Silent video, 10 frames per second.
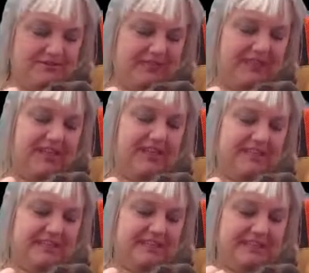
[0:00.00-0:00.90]

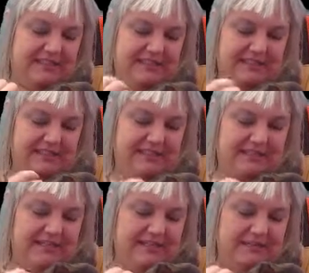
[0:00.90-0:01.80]
Yes, it is, isn't
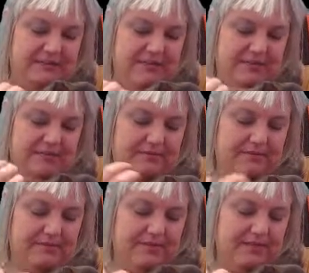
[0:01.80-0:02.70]
it, Blue?
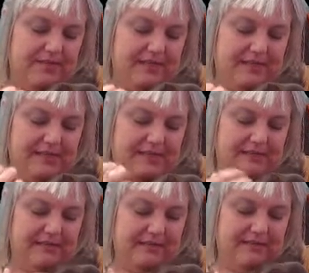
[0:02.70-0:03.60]
Hey,
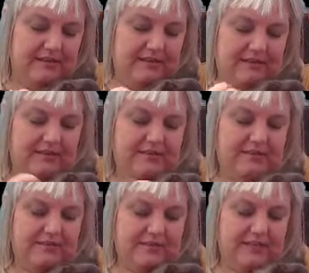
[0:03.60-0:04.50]
because I
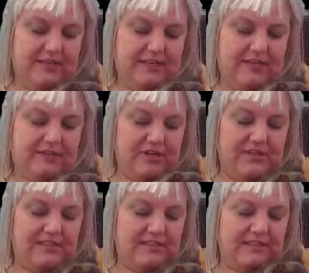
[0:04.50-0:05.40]
was
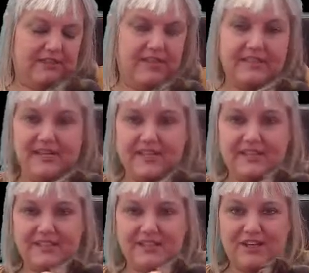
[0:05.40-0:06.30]
sidetracked trying to get
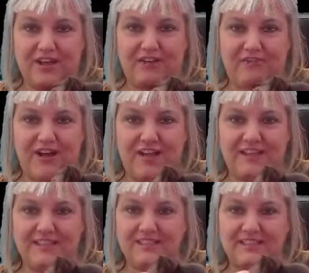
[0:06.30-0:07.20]
this to go right
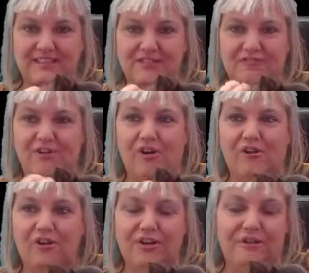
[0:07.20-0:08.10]
instead of wrong.